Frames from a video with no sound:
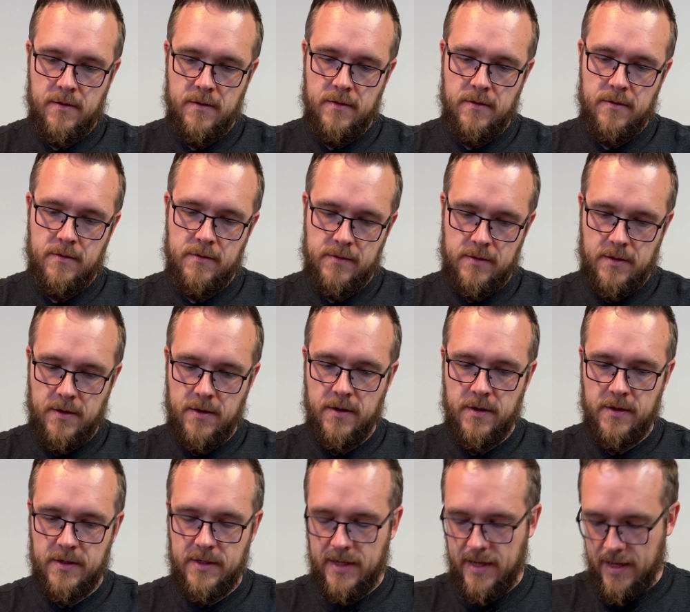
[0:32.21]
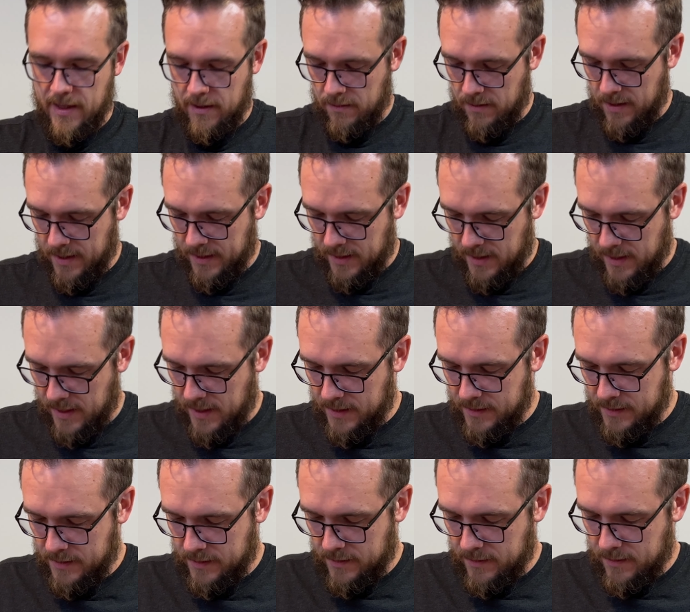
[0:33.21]
It's gonna hook together like
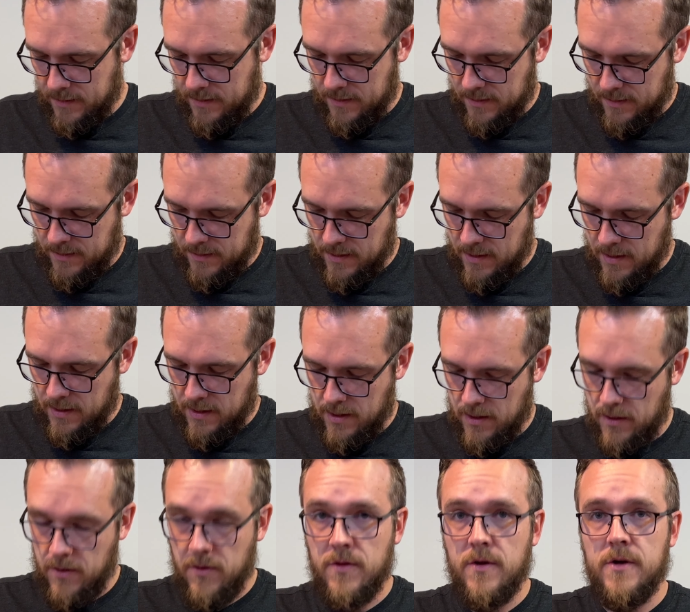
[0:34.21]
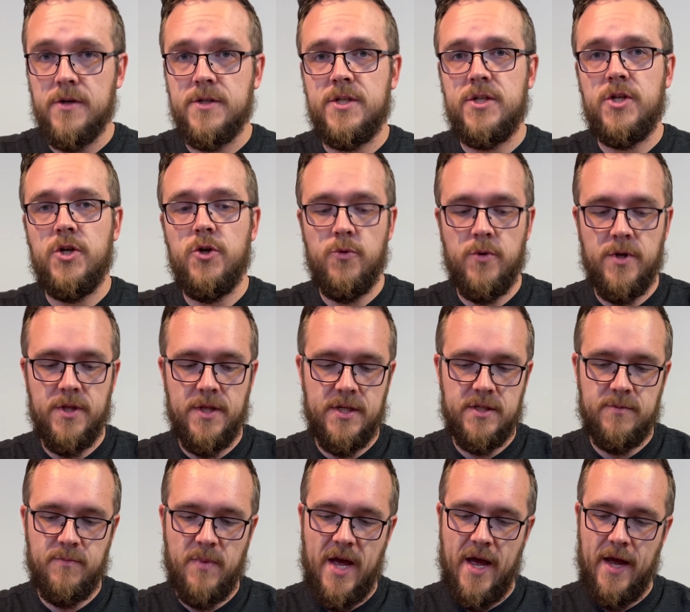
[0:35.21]
this. There's two in
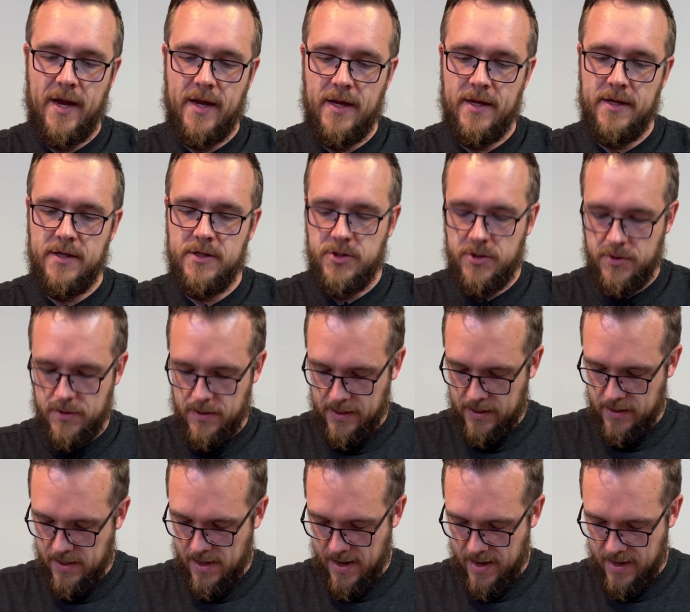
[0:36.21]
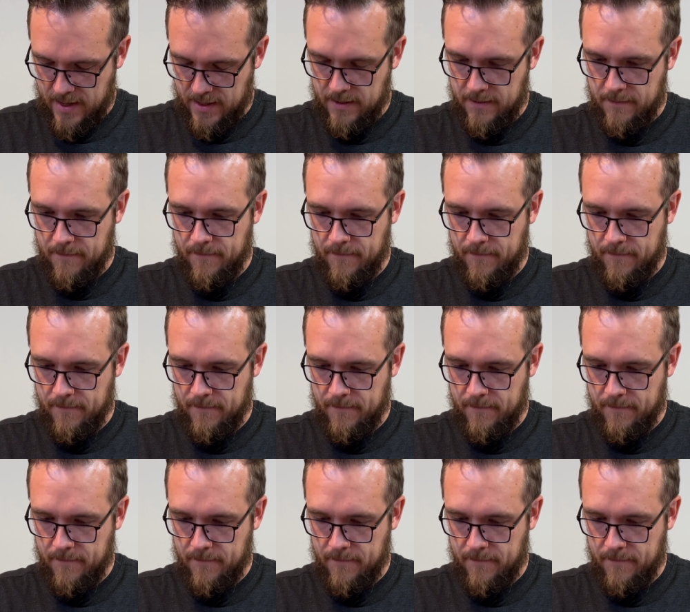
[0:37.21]
this package, and then